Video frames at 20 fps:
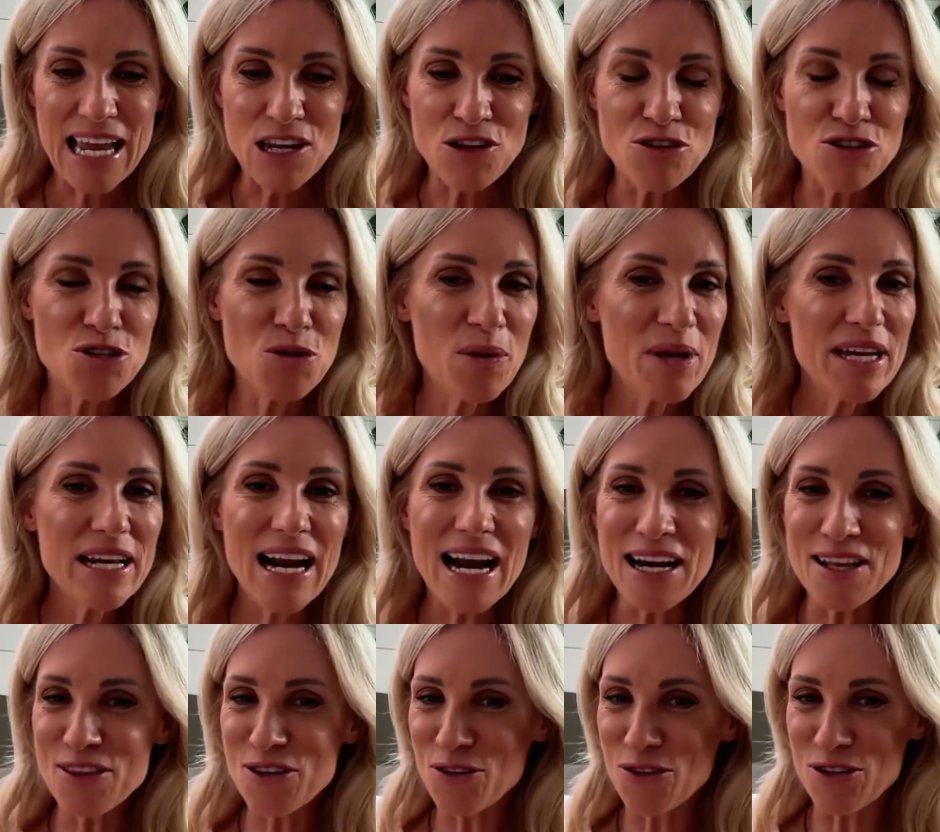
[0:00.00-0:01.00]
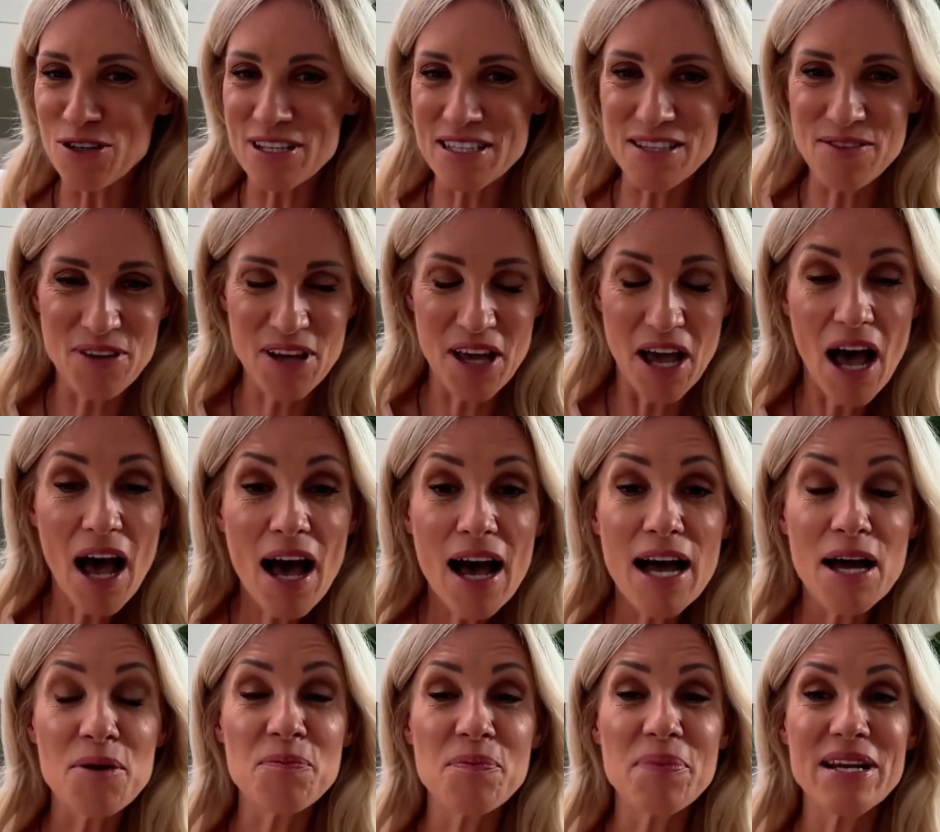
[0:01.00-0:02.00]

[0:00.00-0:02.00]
you're doing it out of the goodness of your heart.